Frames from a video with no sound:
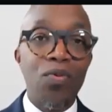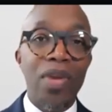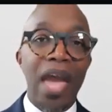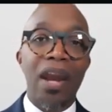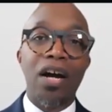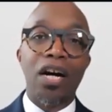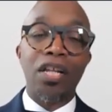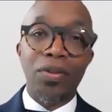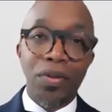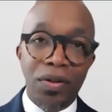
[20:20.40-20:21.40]
Then you got
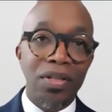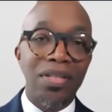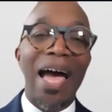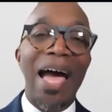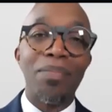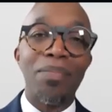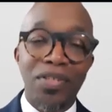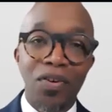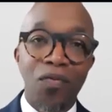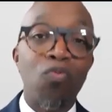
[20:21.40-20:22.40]
other
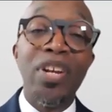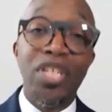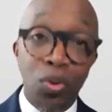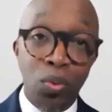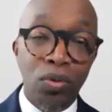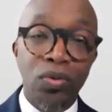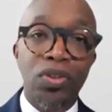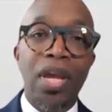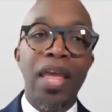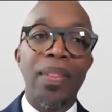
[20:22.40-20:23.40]
types of
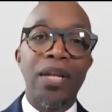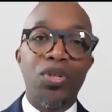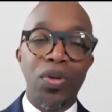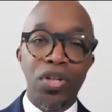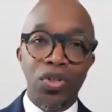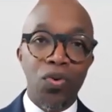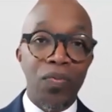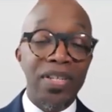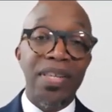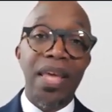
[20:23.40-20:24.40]
rituals that you can do to
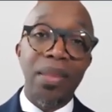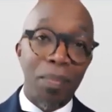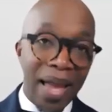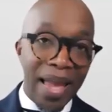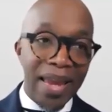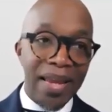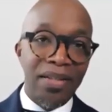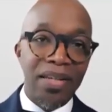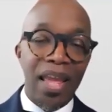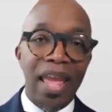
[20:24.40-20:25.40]
reset the
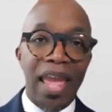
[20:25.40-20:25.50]
mind